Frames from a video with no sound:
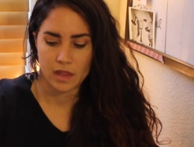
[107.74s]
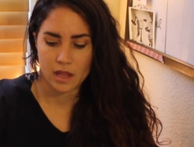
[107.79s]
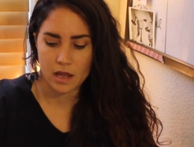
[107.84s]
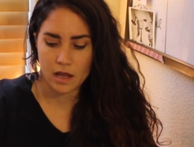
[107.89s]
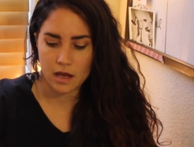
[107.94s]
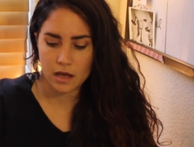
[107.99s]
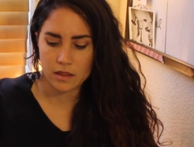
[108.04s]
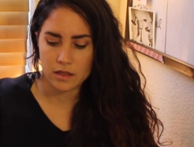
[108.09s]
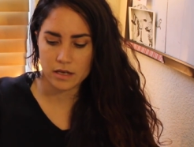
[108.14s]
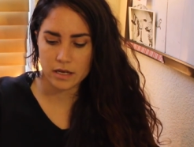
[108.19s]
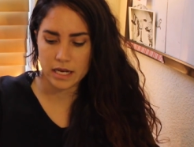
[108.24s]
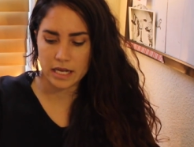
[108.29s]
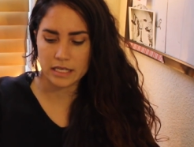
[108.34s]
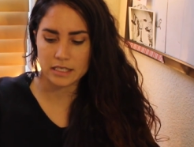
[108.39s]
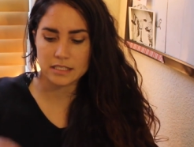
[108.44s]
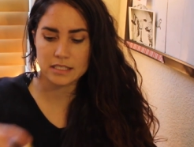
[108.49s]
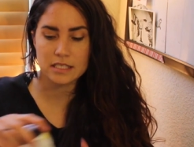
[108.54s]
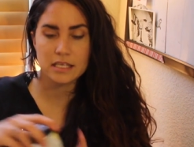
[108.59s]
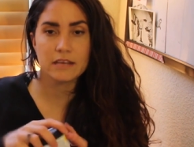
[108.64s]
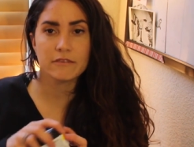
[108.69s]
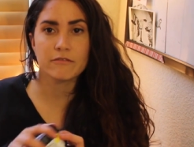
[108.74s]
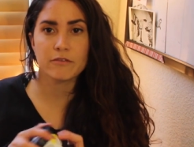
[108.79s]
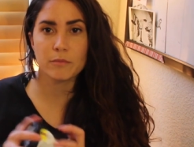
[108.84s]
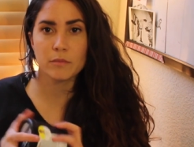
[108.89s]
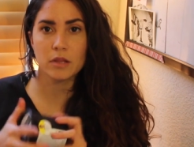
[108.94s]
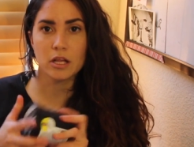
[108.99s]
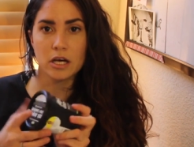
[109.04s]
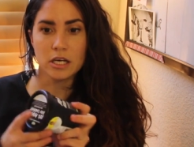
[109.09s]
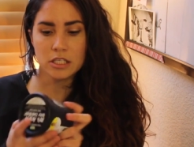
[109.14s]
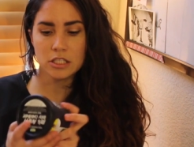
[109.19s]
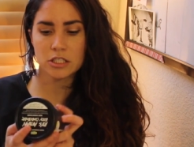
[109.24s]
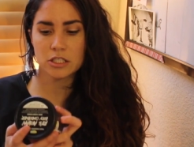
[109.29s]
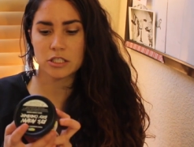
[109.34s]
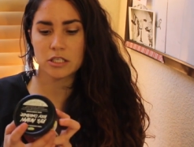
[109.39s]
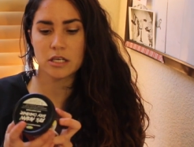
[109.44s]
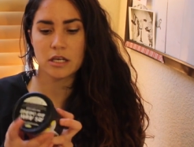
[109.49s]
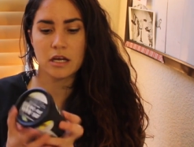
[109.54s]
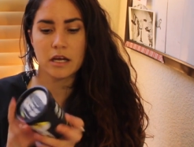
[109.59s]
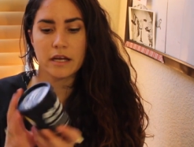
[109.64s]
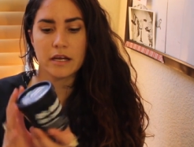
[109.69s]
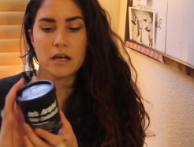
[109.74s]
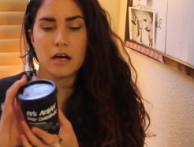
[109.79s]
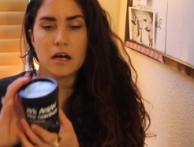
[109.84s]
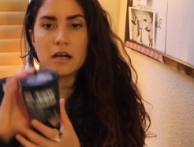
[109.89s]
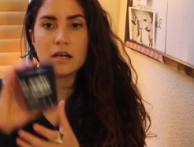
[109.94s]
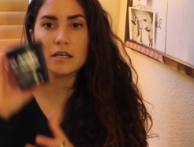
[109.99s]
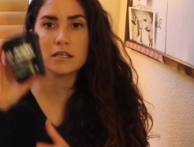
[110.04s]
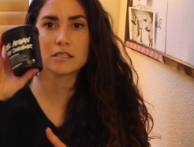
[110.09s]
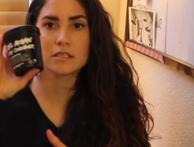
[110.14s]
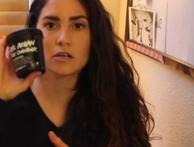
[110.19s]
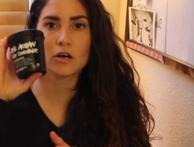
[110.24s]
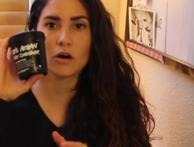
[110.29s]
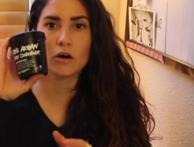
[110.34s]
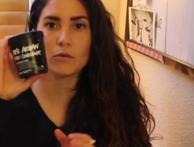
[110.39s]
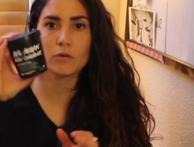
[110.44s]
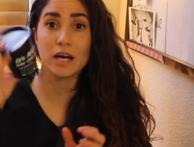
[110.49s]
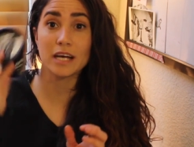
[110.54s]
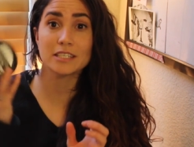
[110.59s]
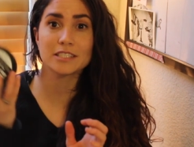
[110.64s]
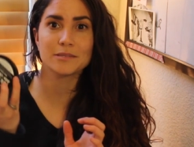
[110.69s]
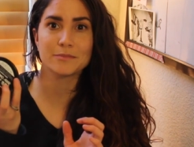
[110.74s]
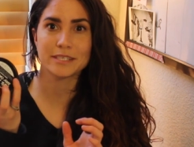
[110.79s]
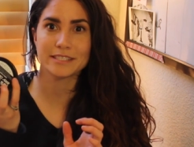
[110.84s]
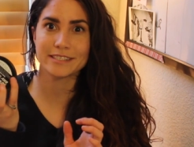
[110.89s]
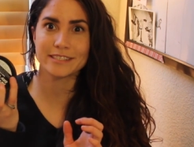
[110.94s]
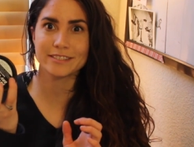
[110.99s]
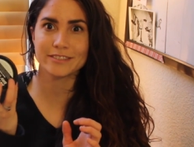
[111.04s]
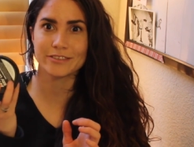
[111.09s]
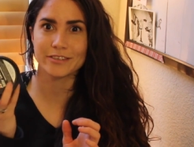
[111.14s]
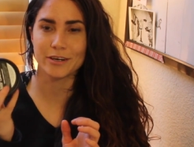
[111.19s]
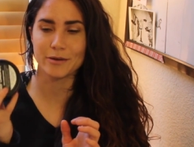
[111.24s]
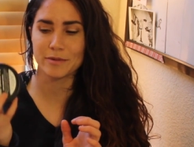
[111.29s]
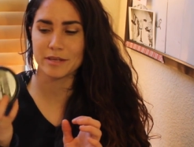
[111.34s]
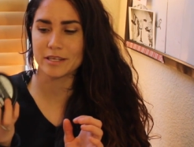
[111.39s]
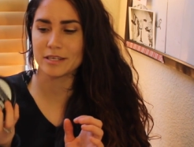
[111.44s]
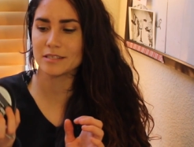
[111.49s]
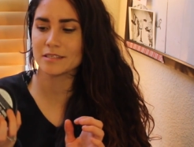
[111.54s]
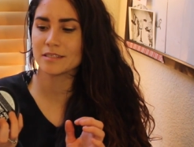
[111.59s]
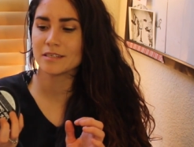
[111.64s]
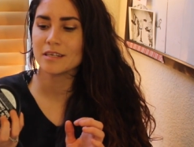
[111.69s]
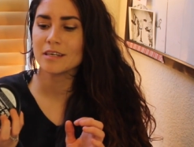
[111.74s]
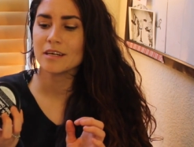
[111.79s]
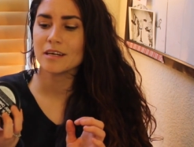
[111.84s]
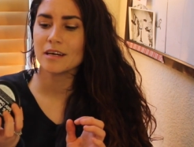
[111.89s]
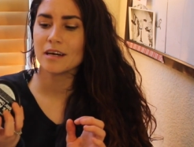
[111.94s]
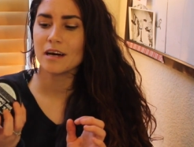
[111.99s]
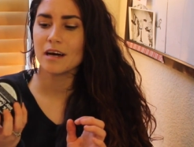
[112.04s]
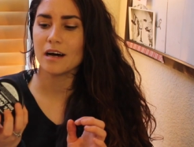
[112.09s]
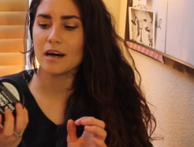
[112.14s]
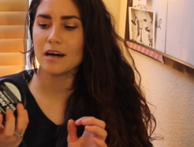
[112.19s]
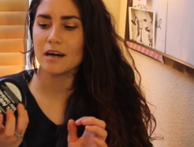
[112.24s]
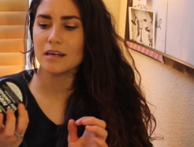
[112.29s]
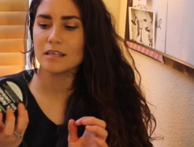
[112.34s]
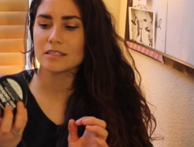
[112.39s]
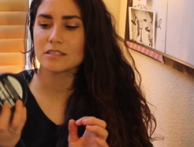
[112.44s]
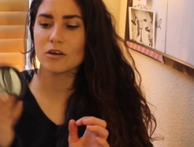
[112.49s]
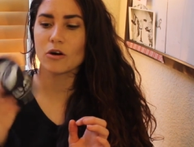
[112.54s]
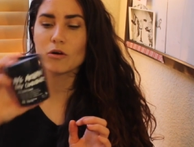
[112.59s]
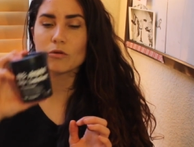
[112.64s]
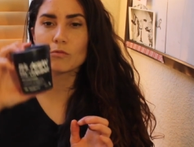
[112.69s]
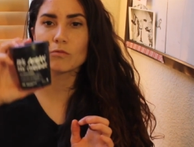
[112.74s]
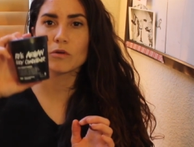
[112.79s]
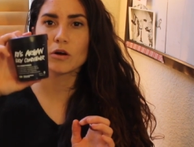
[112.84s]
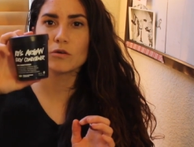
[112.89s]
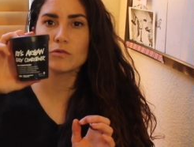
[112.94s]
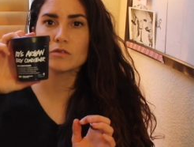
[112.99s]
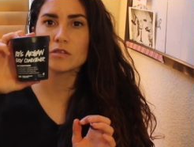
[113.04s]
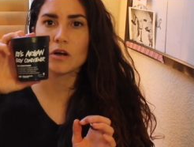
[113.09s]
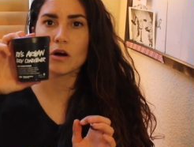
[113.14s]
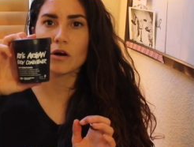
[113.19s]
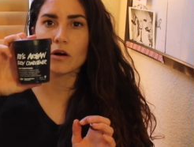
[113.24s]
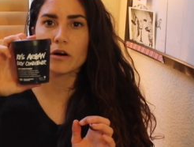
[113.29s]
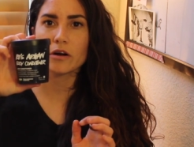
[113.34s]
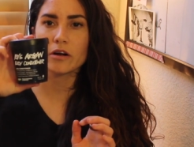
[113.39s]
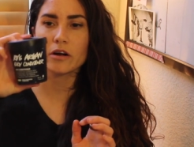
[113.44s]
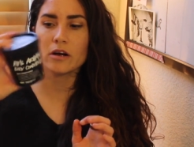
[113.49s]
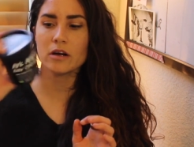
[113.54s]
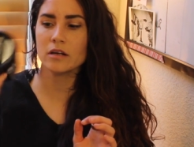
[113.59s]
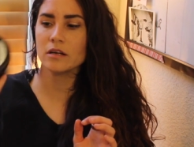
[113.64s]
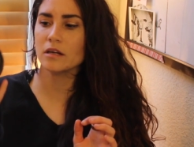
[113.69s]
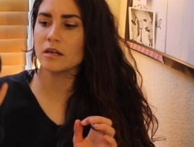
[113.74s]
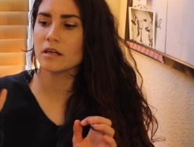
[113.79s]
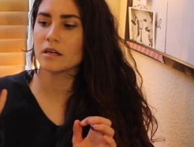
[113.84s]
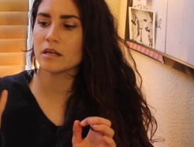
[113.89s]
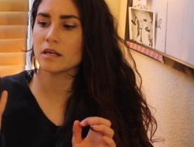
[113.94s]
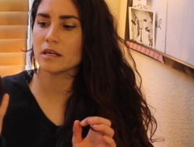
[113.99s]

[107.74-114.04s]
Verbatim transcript: Uh, the next thing from Lush I got is called, actually my sister got me this, uh, it's called Rose Argan.